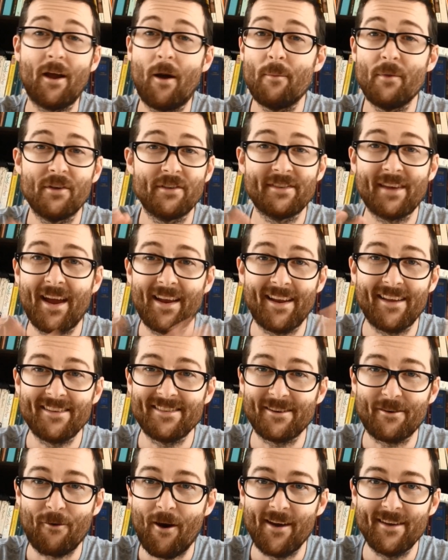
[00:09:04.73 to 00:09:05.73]
I'm not saying that's
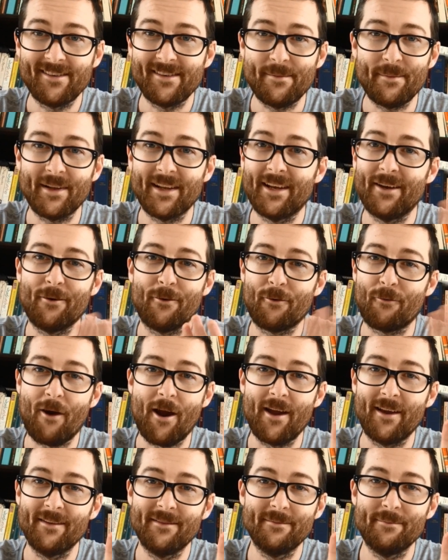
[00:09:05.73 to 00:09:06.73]
a great simile or a
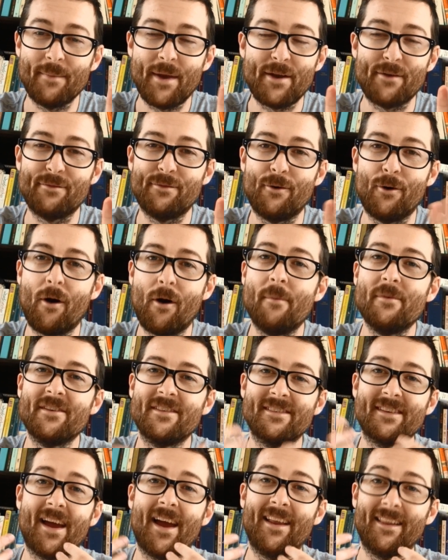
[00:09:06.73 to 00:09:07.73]
great metaphor. I'm
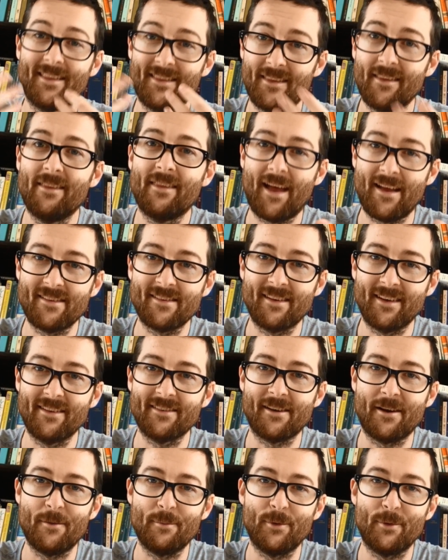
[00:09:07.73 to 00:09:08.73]
just saying that's an
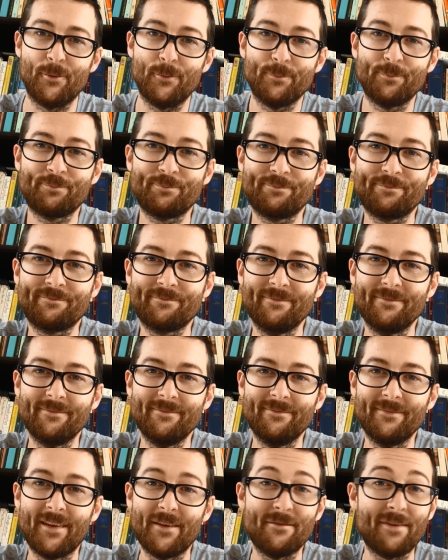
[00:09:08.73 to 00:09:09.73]
example.
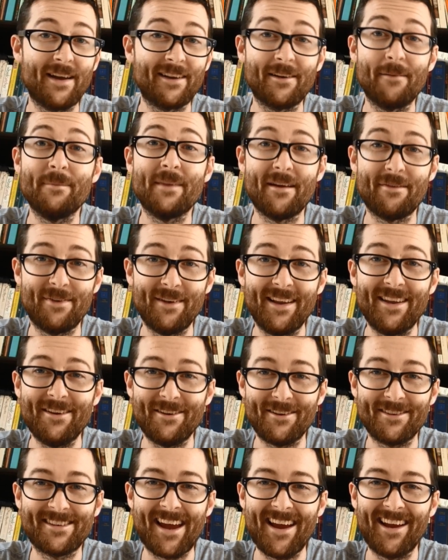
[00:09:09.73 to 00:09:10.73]
In fact, I'm definitely
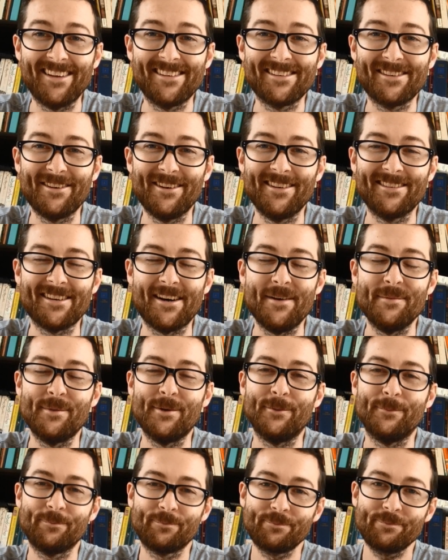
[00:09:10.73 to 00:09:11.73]
not saying it's a good
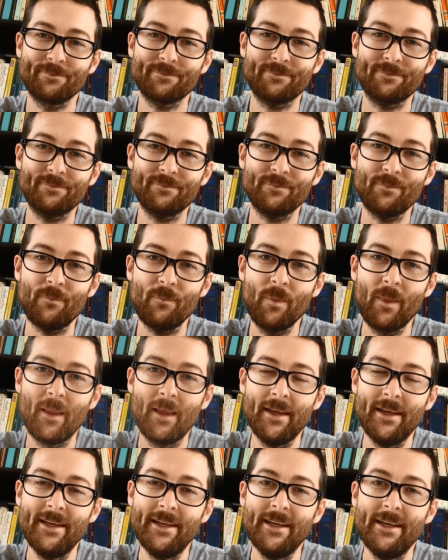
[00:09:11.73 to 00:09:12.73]
example.
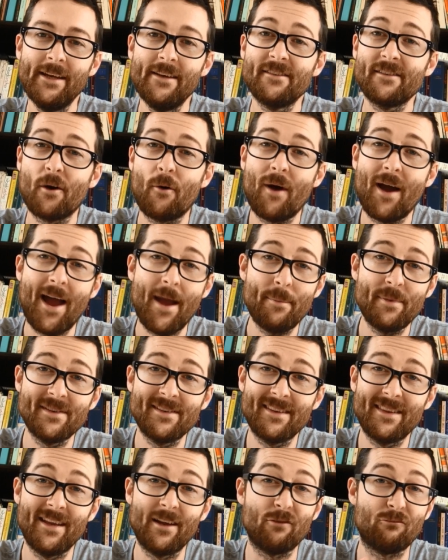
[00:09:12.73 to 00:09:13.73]
So I happen to
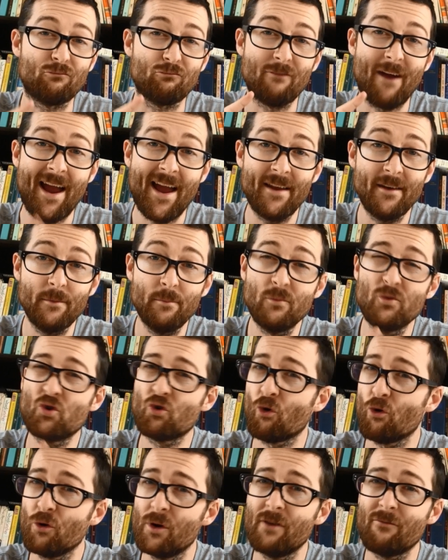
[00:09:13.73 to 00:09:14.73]
think random,
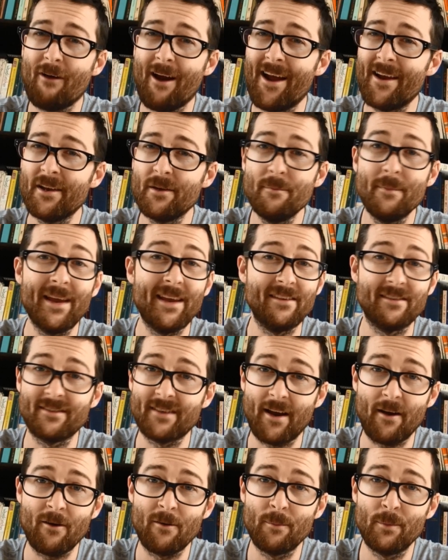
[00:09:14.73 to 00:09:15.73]
truly random, is
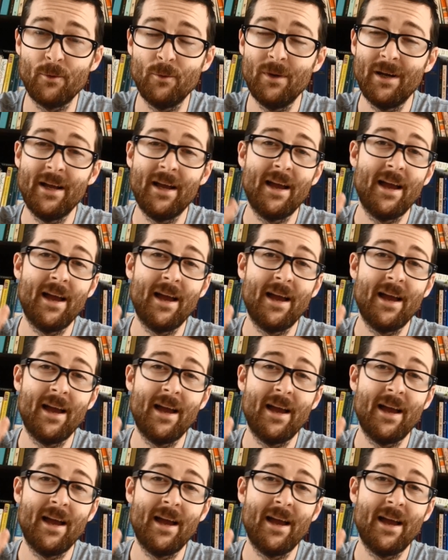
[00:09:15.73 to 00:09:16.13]
terrible.